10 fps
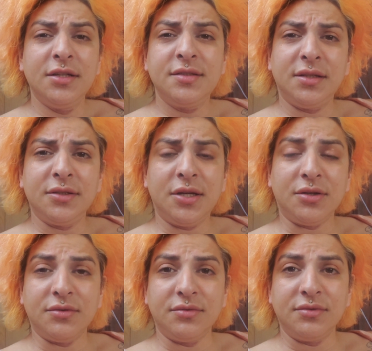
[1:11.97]

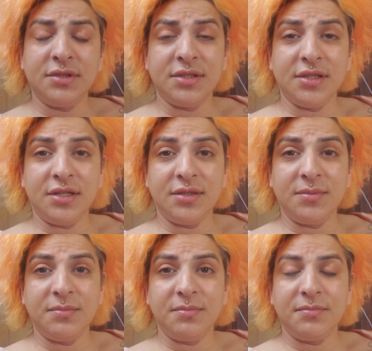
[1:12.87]
silicone
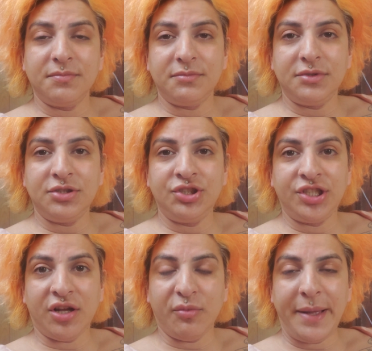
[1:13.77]

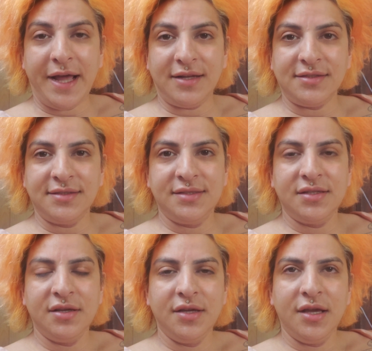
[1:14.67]
gel pads.
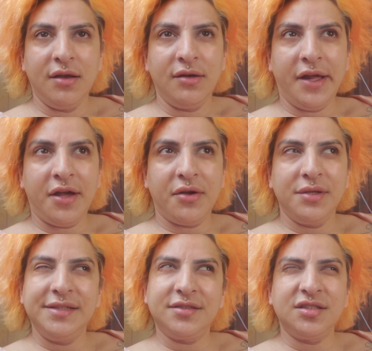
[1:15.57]
Now,
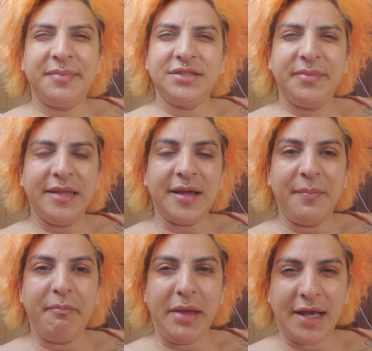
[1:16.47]
these are supposed to be like
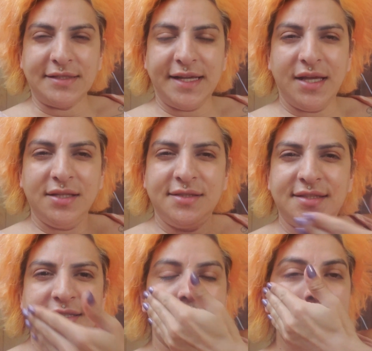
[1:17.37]
band-aids,